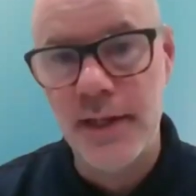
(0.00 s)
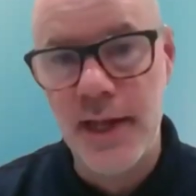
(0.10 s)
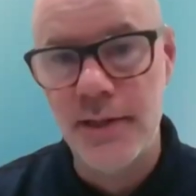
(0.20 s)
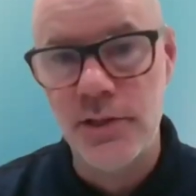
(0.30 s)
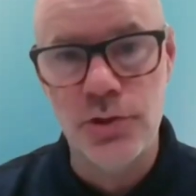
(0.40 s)

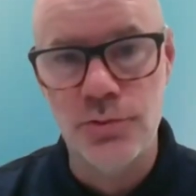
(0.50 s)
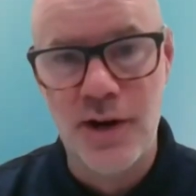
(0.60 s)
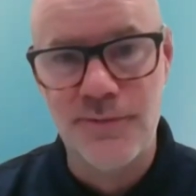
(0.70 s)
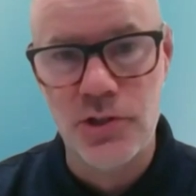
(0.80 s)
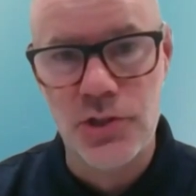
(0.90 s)
again, you
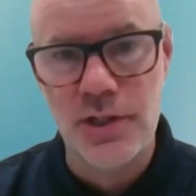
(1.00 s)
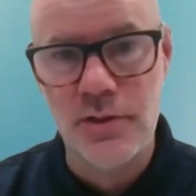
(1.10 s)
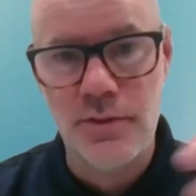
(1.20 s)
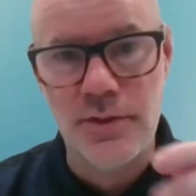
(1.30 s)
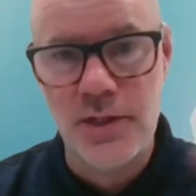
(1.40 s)
reference it.
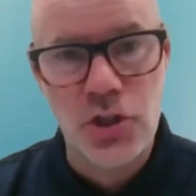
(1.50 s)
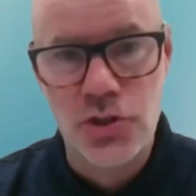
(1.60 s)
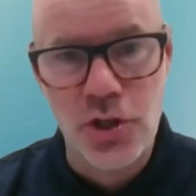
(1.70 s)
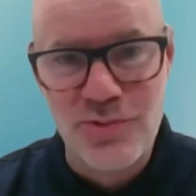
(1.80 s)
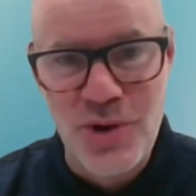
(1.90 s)
They just
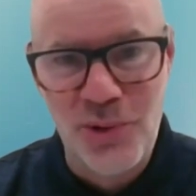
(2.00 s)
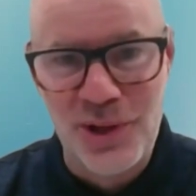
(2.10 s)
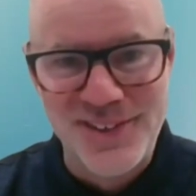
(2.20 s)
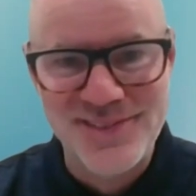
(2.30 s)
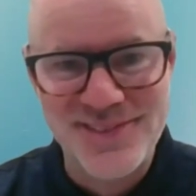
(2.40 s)
don't know
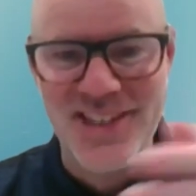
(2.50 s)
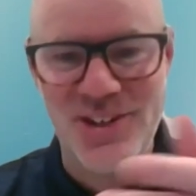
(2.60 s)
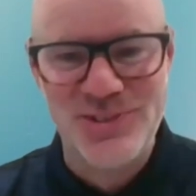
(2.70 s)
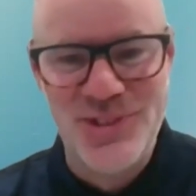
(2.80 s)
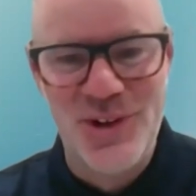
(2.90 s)
it. They
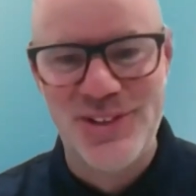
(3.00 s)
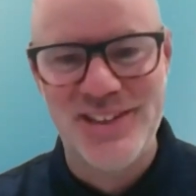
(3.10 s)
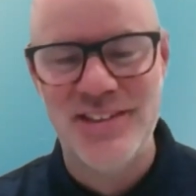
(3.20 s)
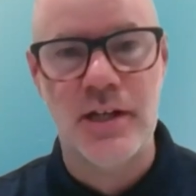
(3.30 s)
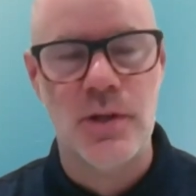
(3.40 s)
don't know it.
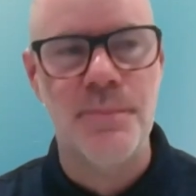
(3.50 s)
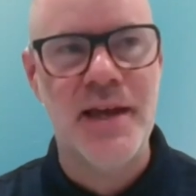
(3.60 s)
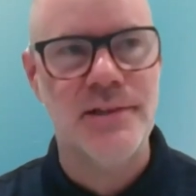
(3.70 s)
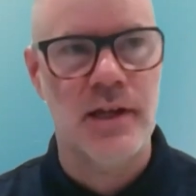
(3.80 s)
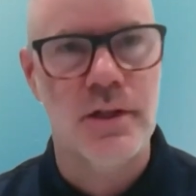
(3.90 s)
And that's
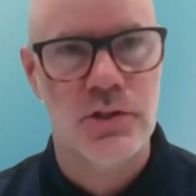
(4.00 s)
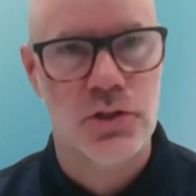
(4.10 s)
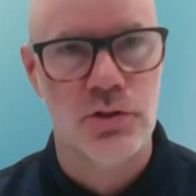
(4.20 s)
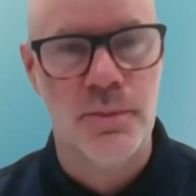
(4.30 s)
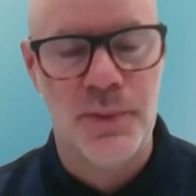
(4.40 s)
amazing. That's
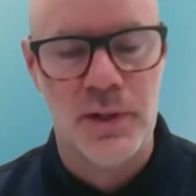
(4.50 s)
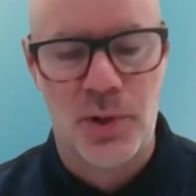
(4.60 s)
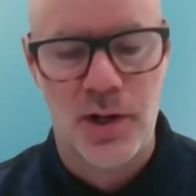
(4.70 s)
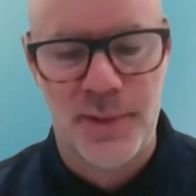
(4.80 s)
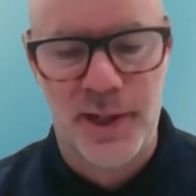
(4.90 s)
certainly been a
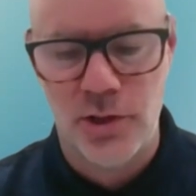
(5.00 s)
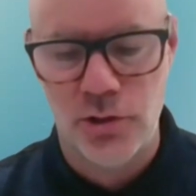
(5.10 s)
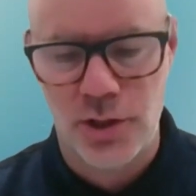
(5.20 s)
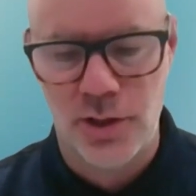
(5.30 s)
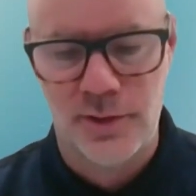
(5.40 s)
part of my
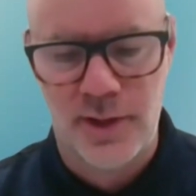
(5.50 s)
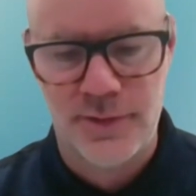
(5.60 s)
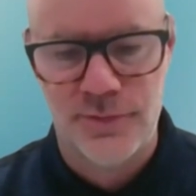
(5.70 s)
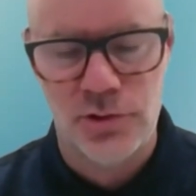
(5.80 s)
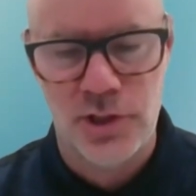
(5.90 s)
coaching over the
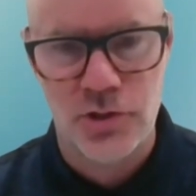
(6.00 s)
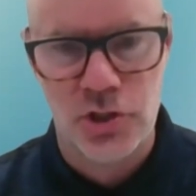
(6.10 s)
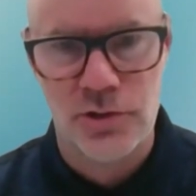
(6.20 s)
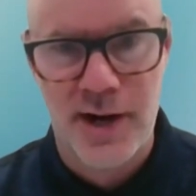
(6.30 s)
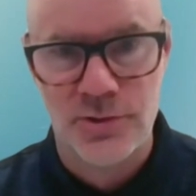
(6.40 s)
last few years
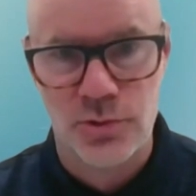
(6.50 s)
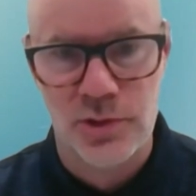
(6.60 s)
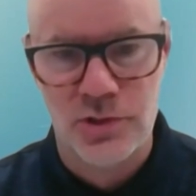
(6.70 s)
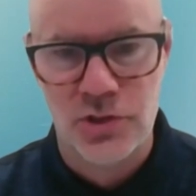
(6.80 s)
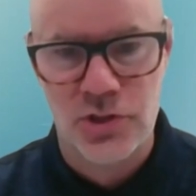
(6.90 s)
in
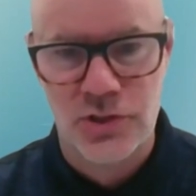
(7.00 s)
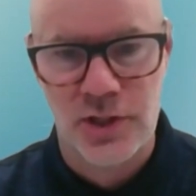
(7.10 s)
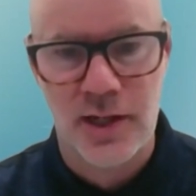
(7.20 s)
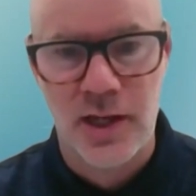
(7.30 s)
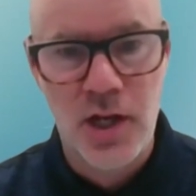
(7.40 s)
grassroots. It's just
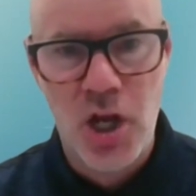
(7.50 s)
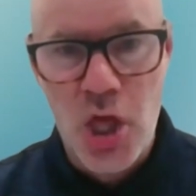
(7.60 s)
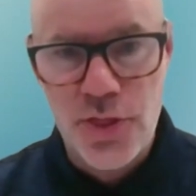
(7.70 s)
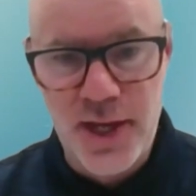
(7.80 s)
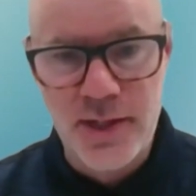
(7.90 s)
like
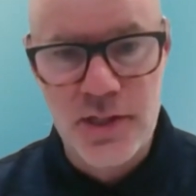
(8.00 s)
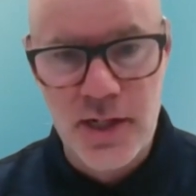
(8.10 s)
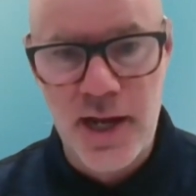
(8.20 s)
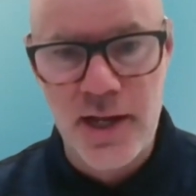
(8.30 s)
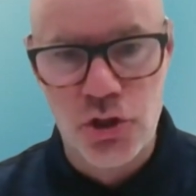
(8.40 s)
things
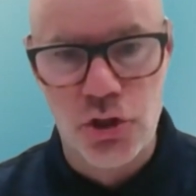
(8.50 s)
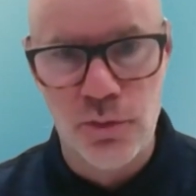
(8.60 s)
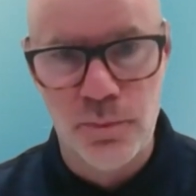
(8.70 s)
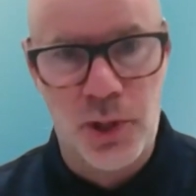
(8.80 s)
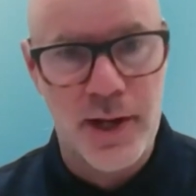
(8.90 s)
that I
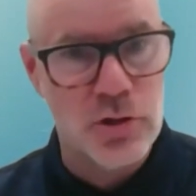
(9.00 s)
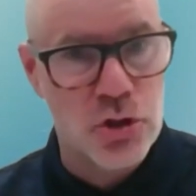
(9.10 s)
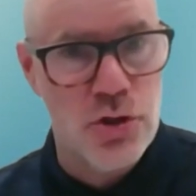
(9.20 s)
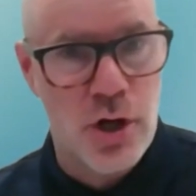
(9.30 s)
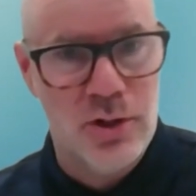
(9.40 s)
assume
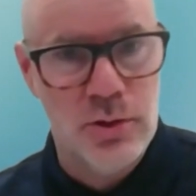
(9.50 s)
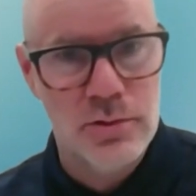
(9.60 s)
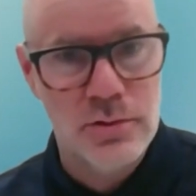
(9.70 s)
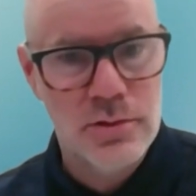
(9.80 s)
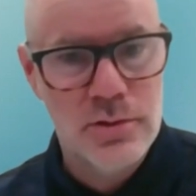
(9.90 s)
players
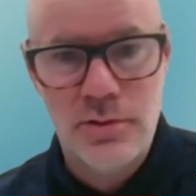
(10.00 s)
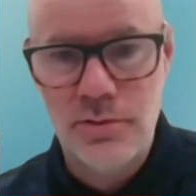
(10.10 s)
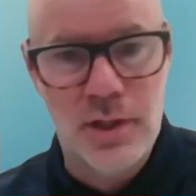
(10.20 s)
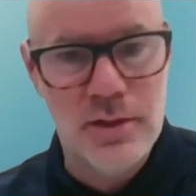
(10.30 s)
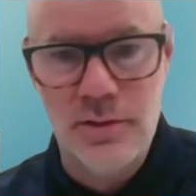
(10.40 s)
know.
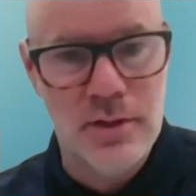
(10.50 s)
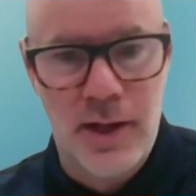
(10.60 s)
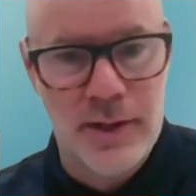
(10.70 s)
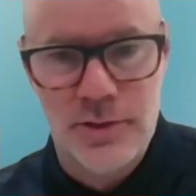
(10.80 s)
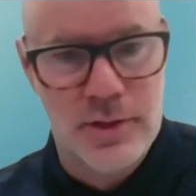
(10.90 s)

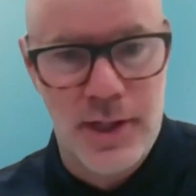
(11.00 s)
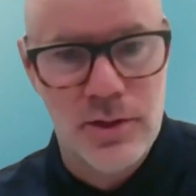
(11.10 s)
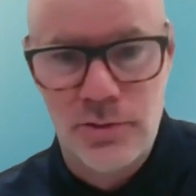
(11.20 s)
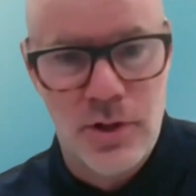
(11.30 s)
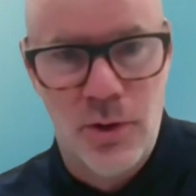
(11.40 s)
They
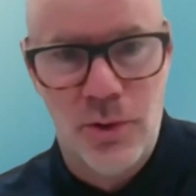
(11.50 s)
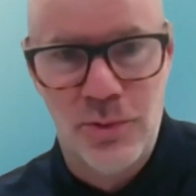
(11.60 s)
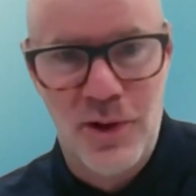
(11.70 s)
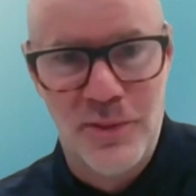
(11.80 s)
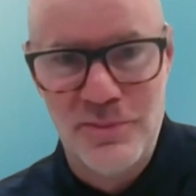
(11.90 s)
don't
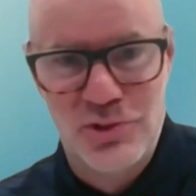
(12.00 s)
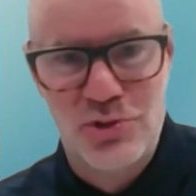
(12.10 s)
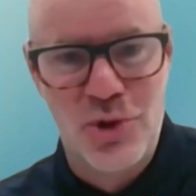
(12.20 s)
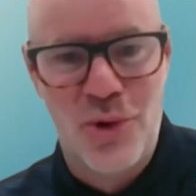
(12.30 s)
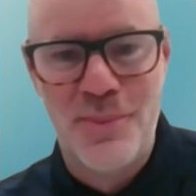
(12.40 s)
know
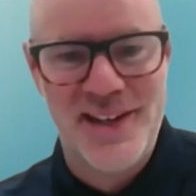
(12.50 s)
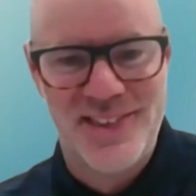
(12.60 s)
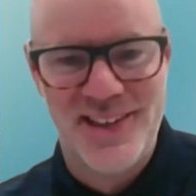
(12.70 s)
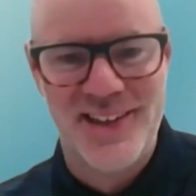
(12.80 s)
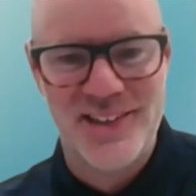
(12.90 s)
so many
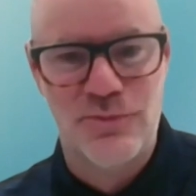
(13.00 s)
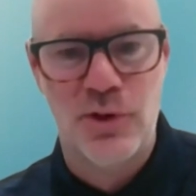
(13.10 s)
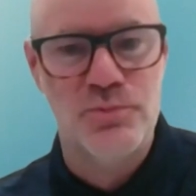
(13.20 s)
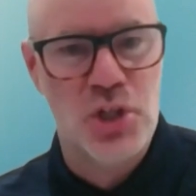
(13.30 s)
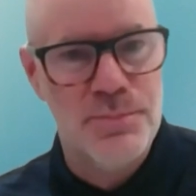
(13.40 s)
things,
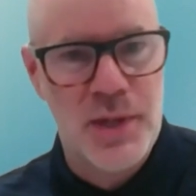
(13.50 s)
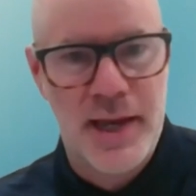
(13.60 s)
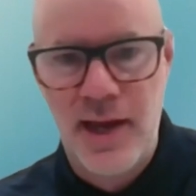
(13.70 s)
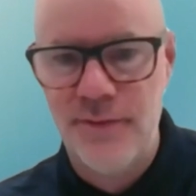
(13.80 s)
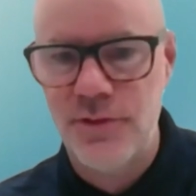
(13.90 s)
from team
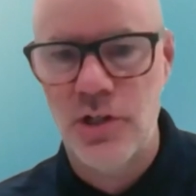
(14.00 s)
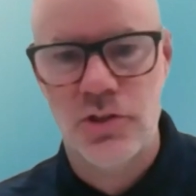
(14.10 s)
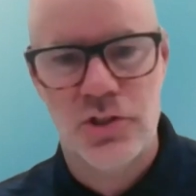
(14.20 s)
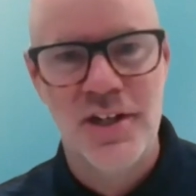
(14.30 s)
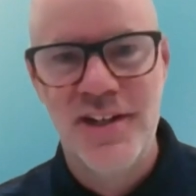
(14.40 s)

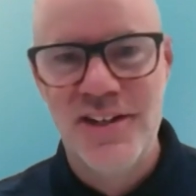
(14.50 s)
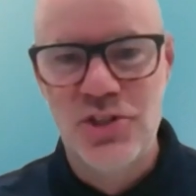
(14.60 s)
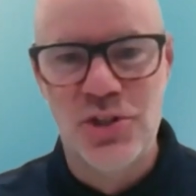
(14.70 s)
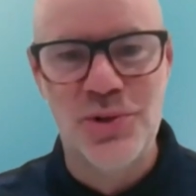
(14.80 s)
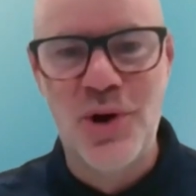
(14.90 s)
behaviors
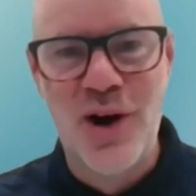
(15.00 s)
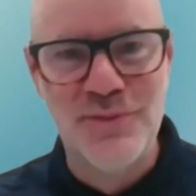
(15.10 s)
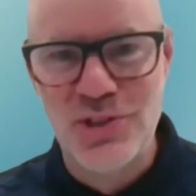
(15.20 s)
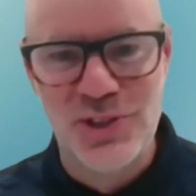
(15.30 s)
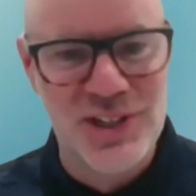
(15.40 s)
to
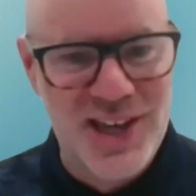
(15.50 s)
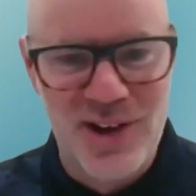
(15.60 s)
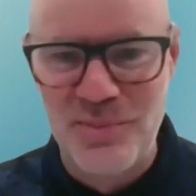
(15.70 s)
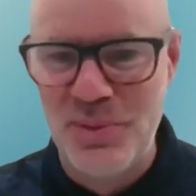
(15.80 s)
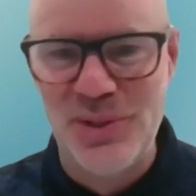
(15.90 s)
obviously
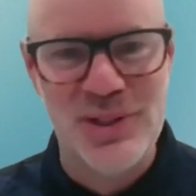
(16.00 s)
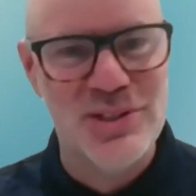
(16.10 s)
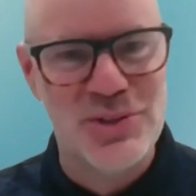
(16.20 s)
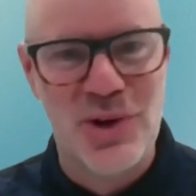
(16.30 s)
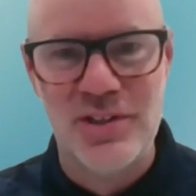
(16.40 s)
accountability
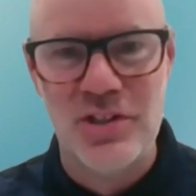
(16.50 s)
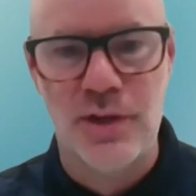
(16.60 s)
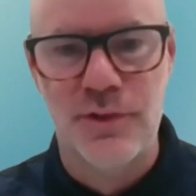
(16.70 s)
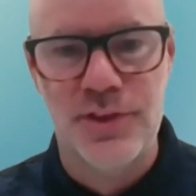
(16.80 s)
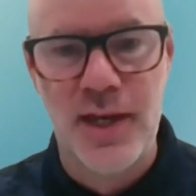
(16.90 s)
to all these
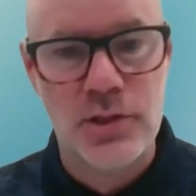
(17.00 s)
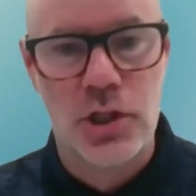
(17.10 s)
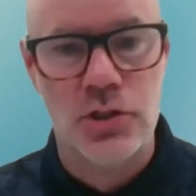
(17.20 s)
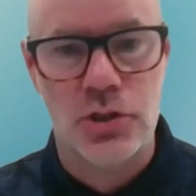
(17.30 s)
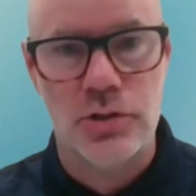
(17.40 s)
different things.
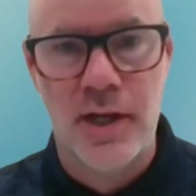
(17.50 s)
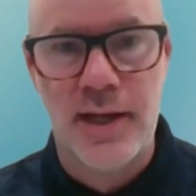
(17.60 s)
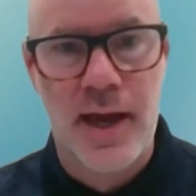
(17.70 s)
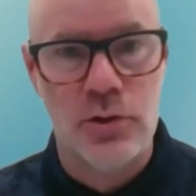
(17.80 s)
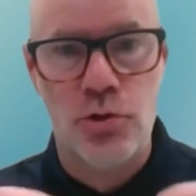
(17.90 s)
Because
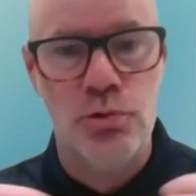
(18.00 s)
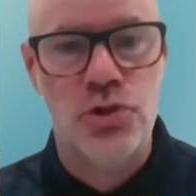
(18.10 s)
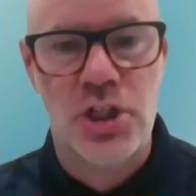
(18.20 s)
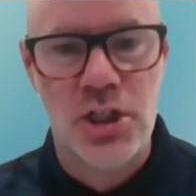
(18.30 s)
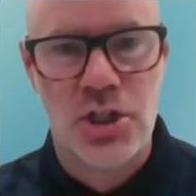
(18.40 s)
again,
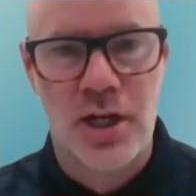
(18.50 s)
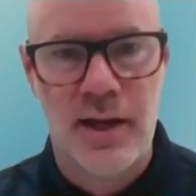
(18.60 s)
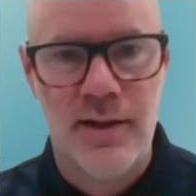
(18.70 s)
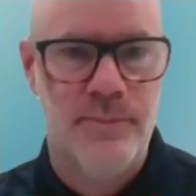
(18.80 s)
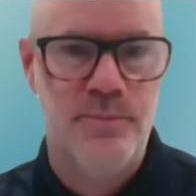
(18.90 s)
who's teaching
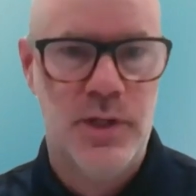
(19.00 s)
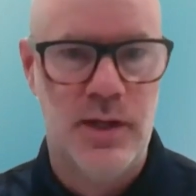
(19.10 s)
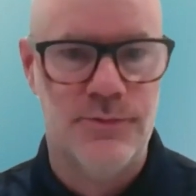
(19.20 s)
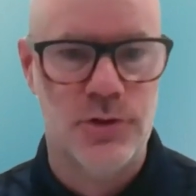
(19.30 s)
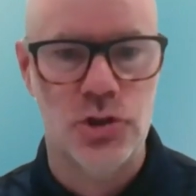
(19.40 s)
it
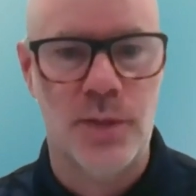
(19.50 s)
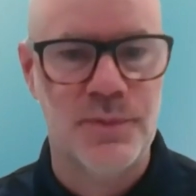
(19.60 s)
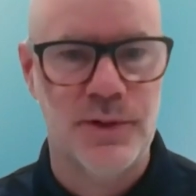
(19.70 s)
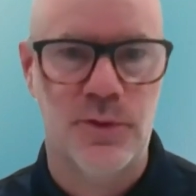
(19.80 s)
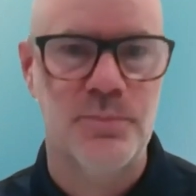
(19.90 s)
if they're
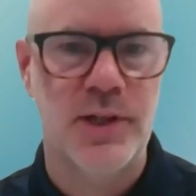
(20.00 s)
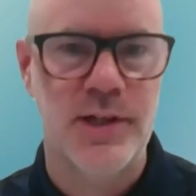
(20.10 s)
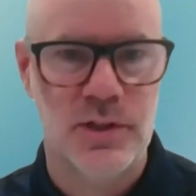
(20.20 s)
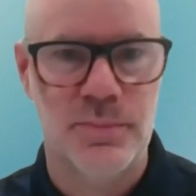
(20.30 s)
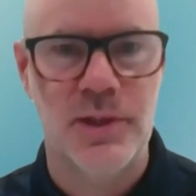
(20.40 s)
jumping from
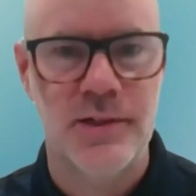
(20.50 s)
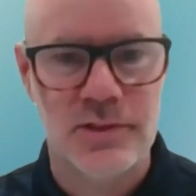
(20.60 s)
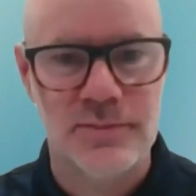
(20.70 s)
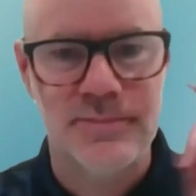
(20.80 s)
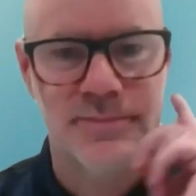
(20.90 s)
place to place?